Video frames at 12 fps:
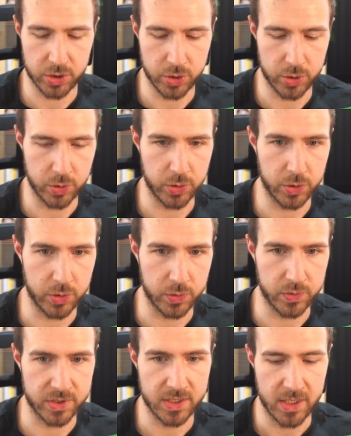to
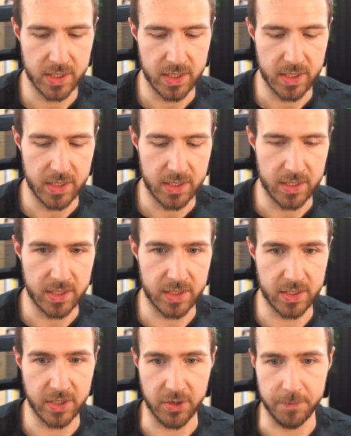use
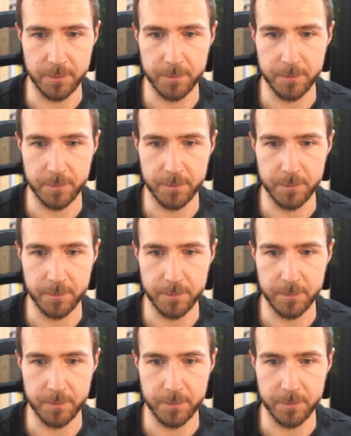here.